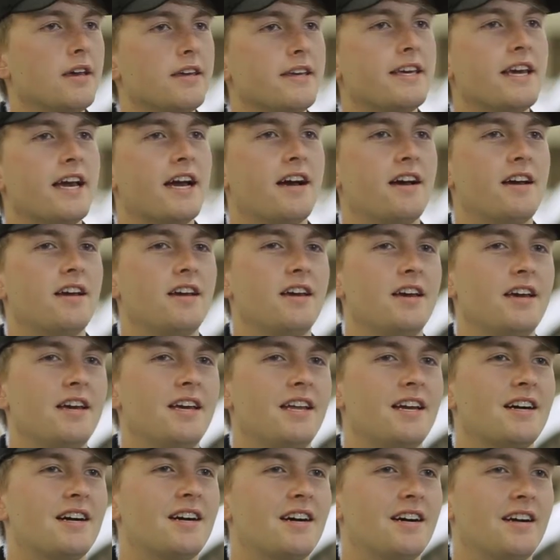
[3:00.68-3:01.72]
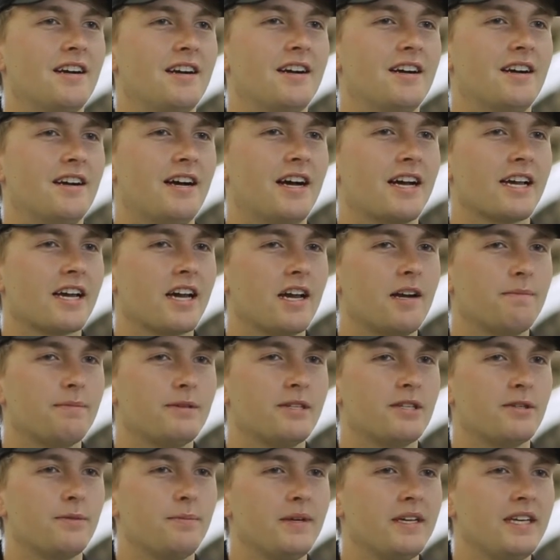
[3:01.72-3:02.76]
Yeah, I got up
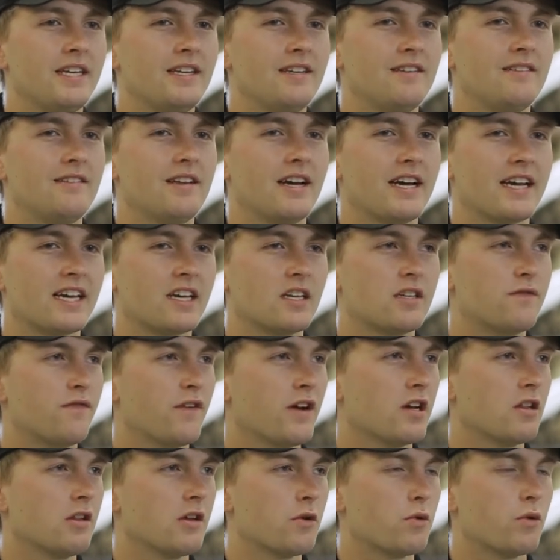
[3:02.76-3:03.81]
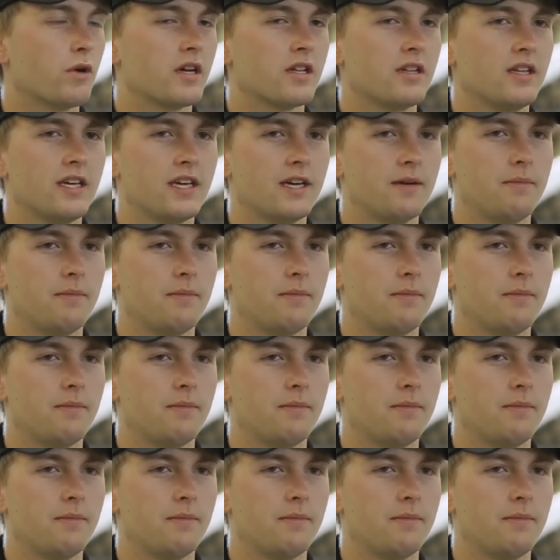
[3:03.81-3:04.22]
to speed, I guess, fairly quickly.